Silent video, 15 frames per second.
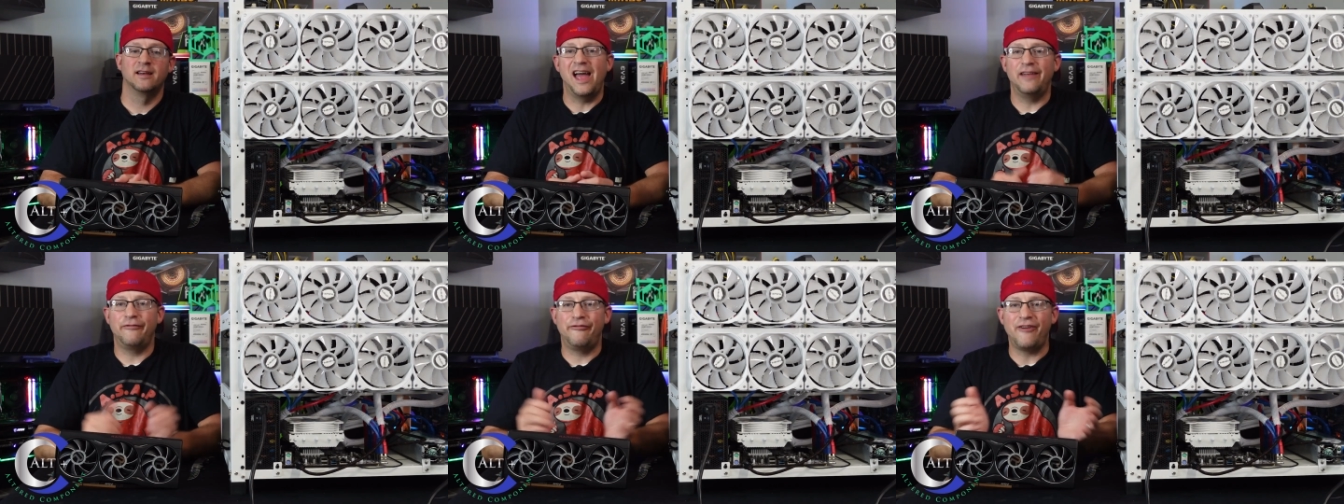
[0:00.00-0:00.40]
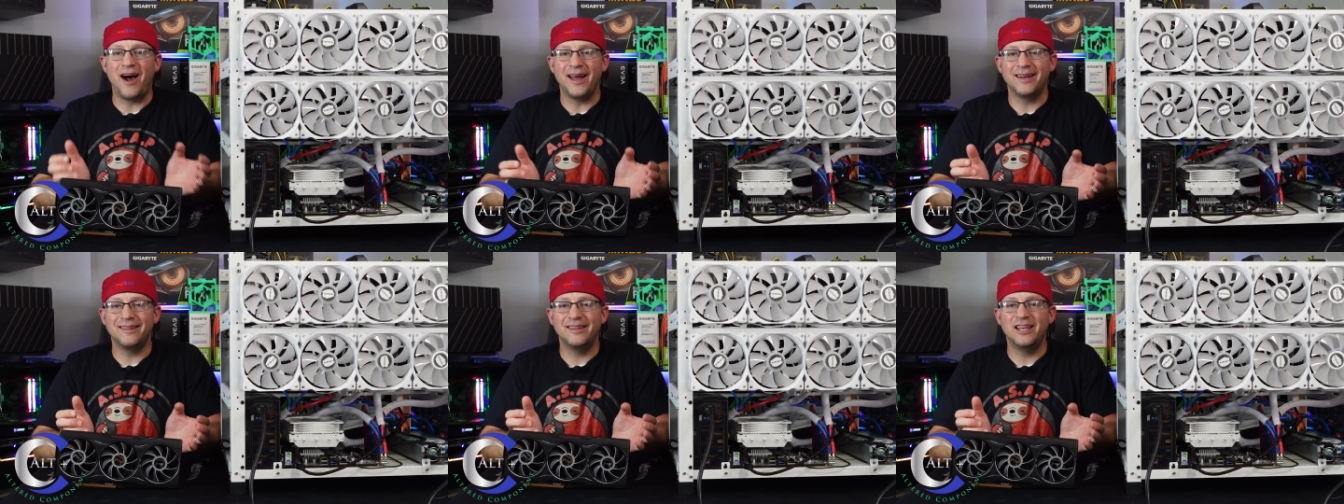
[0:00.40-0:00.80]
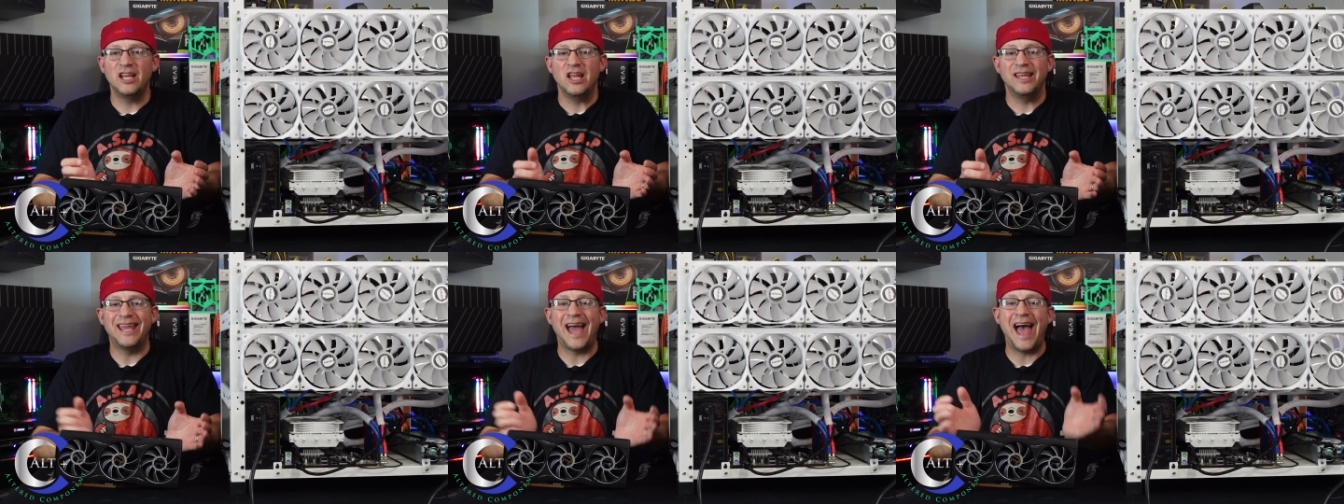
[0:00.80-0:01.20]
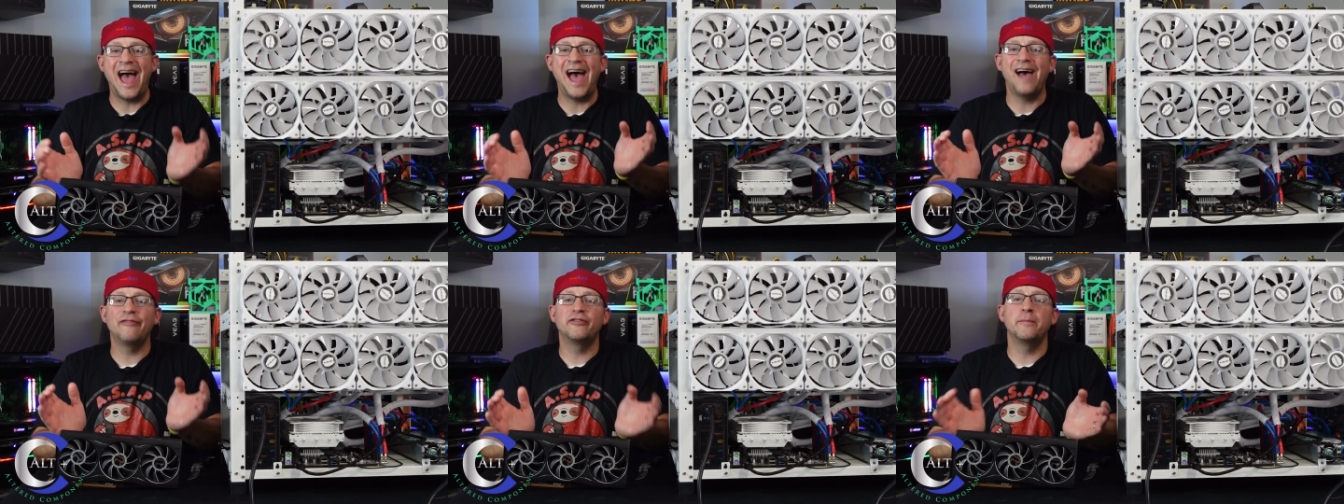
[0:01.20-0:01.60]
And finally, you
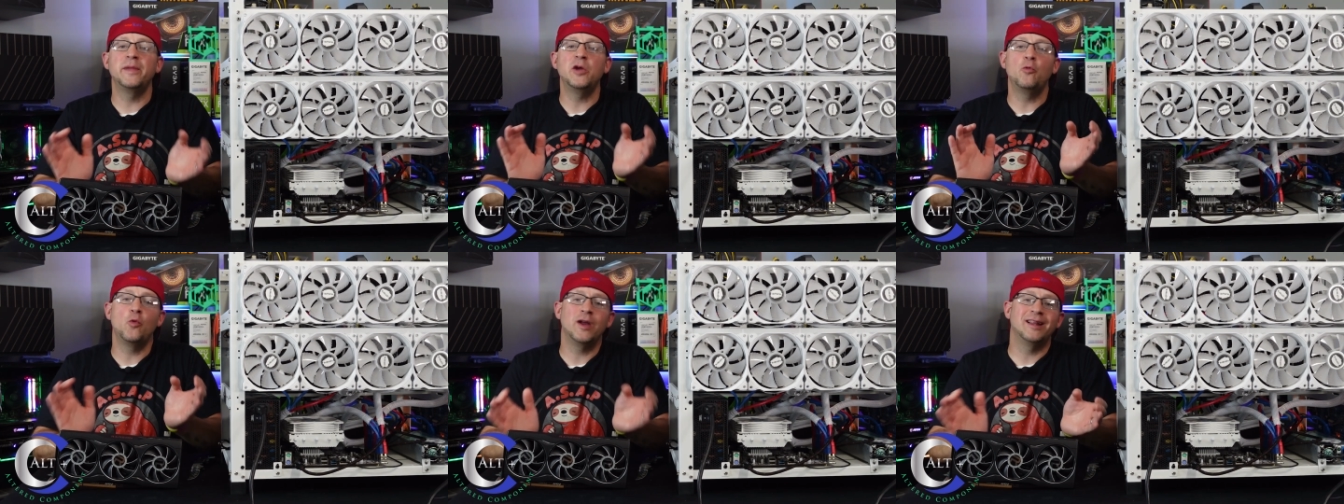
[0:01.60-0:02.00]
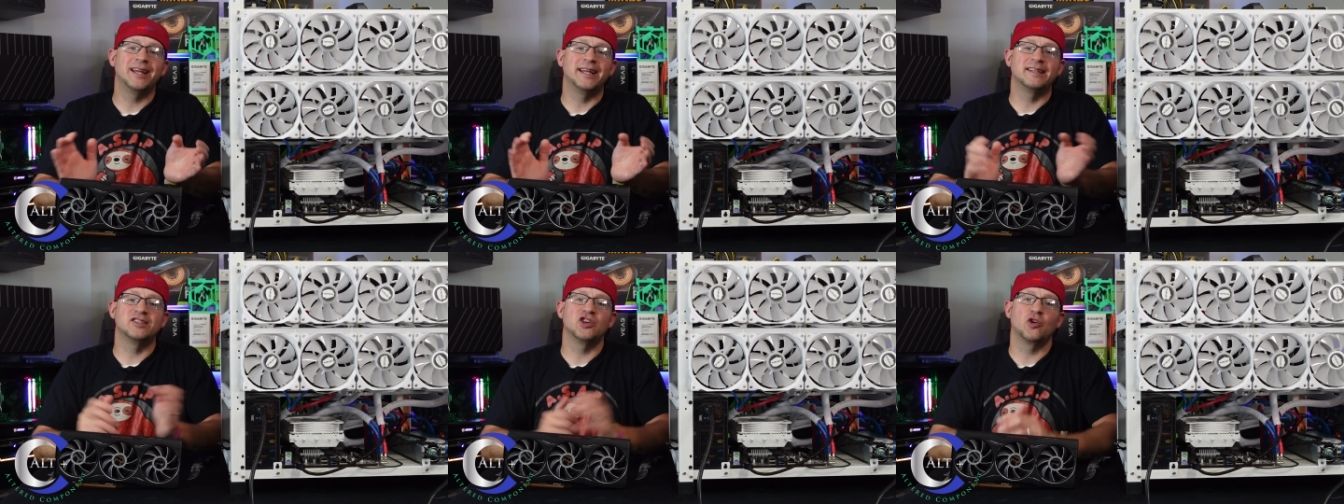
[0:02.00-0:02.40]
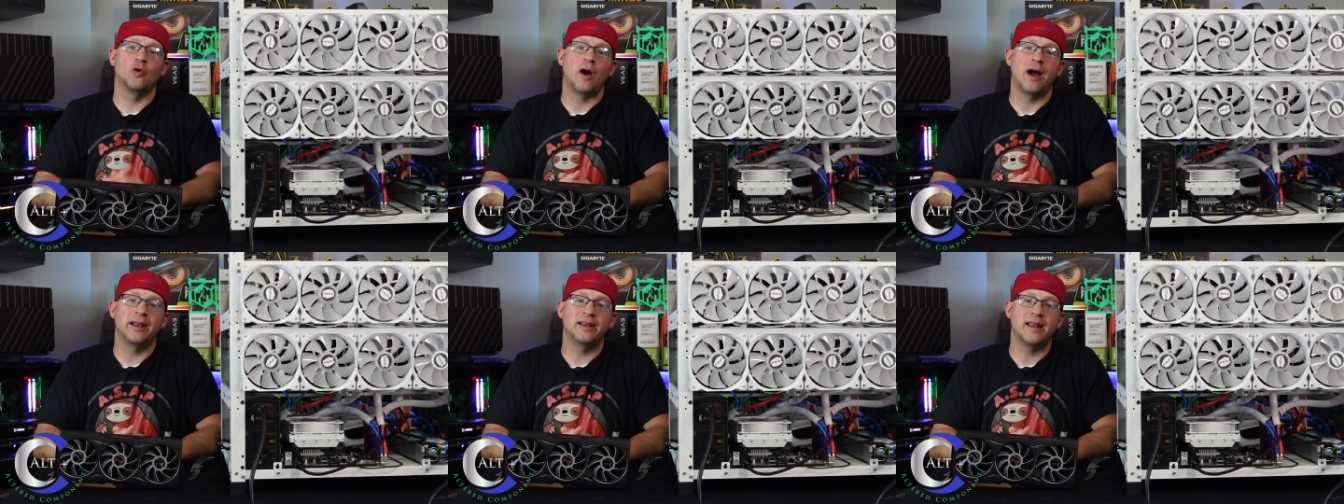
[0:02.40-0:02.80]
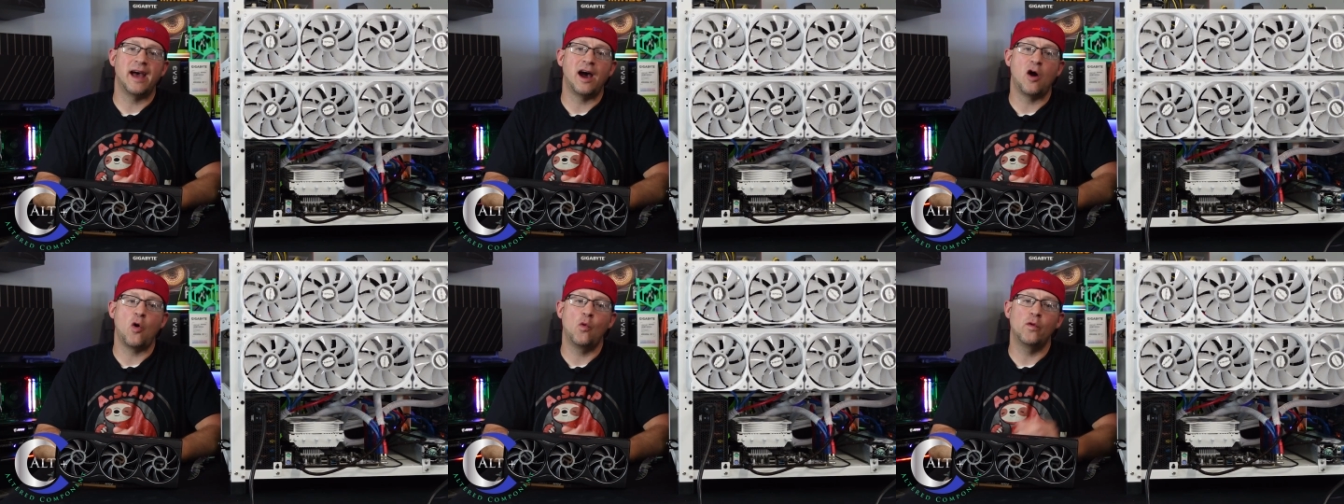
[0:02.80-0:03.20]
have to be willing to grind it
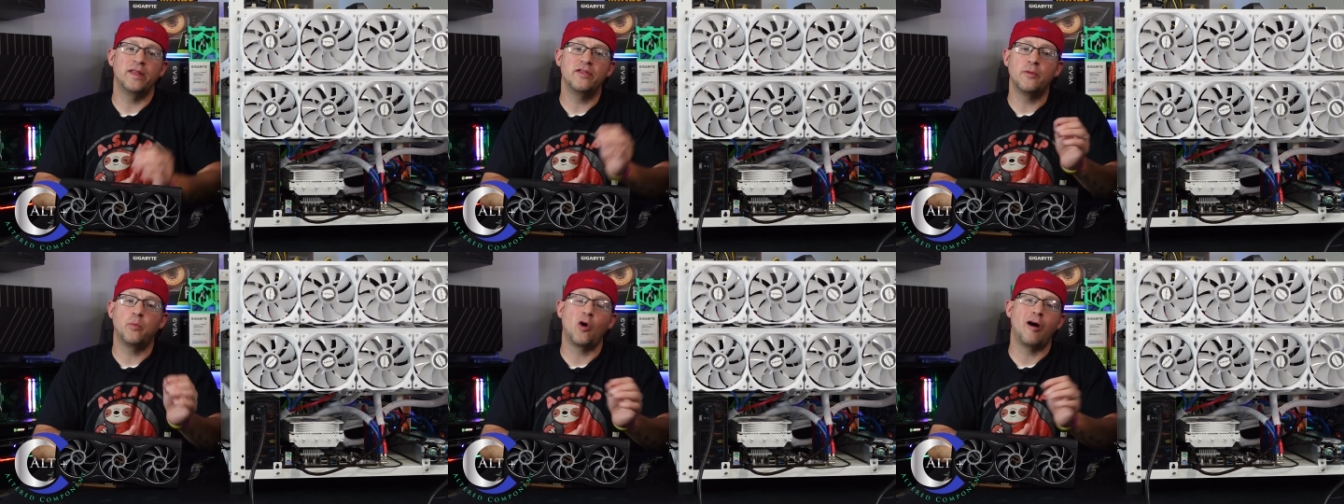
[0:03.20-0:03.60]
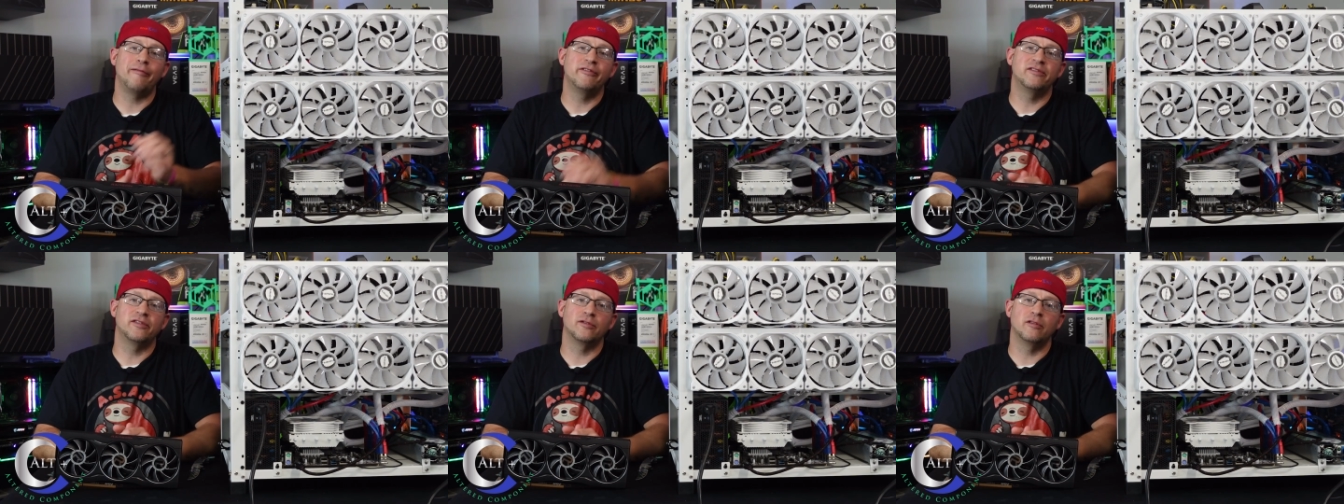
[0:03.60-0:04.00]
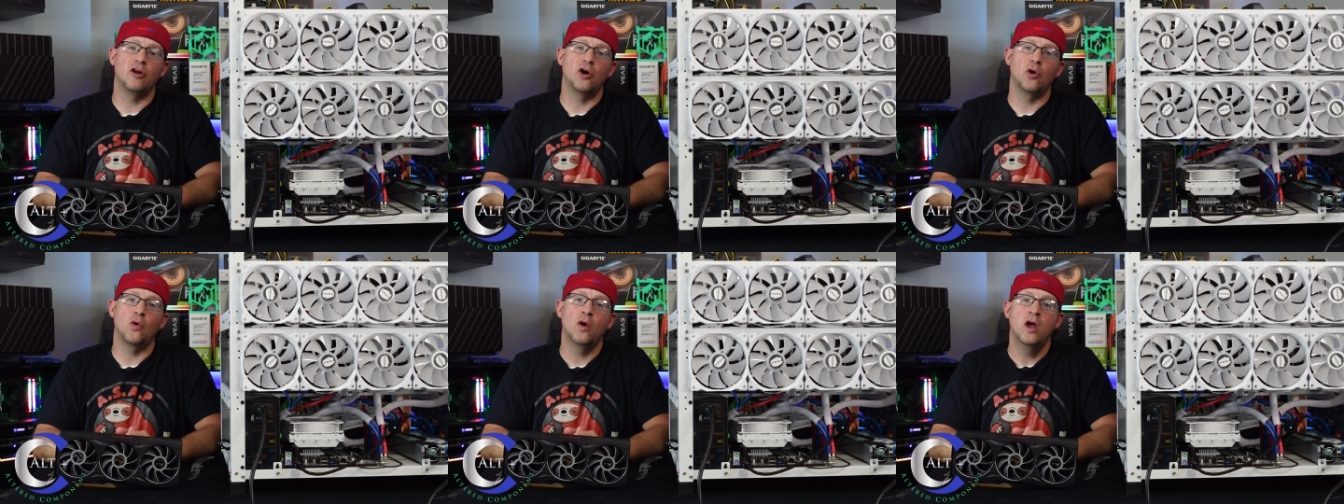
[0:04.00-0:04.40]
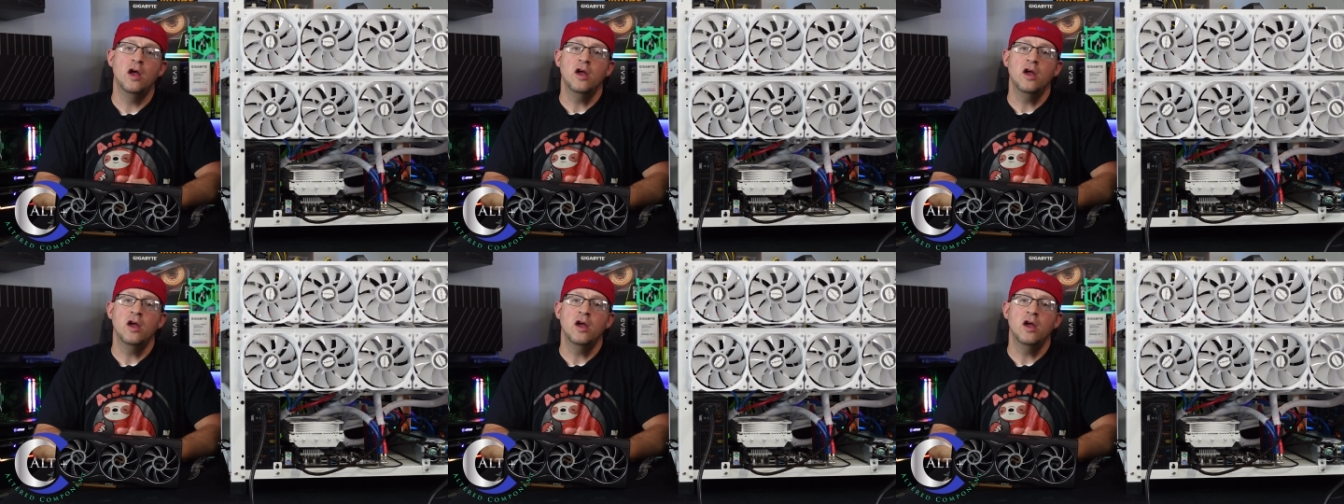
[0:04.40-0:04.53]
out when the profits are low